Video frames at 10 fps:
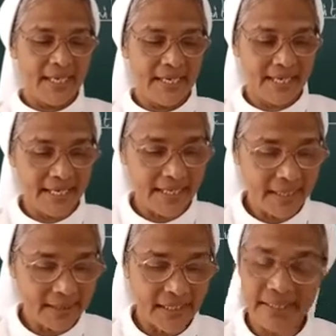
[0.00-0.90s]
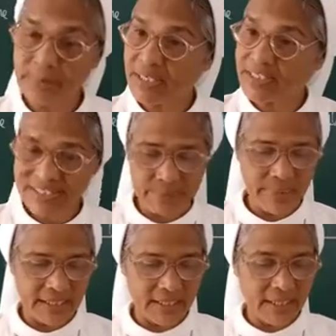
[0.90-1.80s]
A king, that means
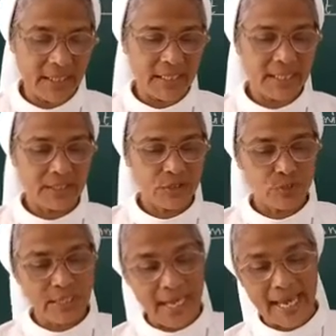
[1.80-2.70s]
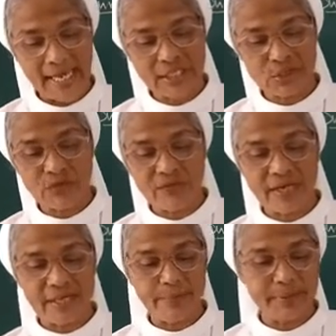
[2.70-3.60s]
similar to the act of
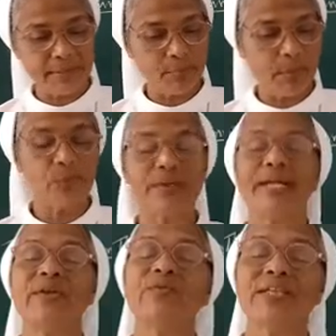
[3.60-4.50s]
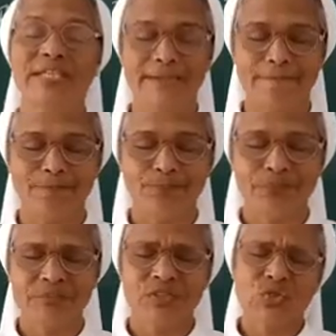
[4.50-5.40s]
climbing the mountain within.